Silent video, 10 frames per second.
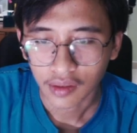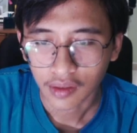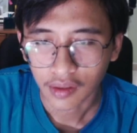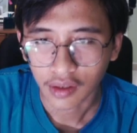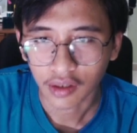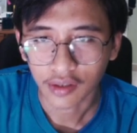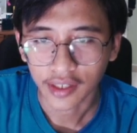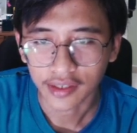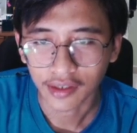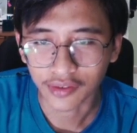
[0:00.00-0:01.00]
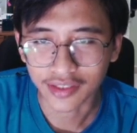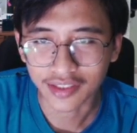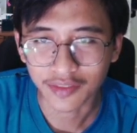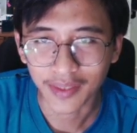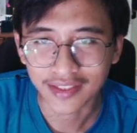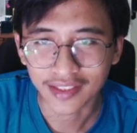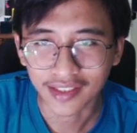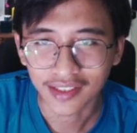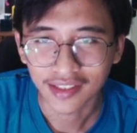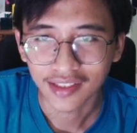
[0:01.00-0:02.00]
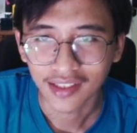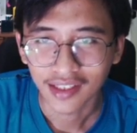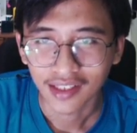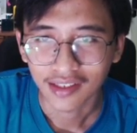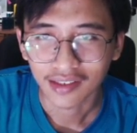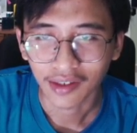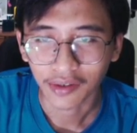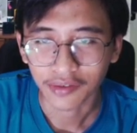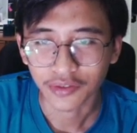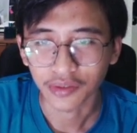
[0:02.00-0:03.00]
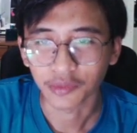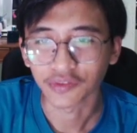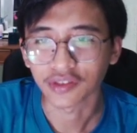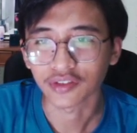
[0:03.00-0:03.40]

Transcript: Alright, now this is better. Now I'm going to remove this.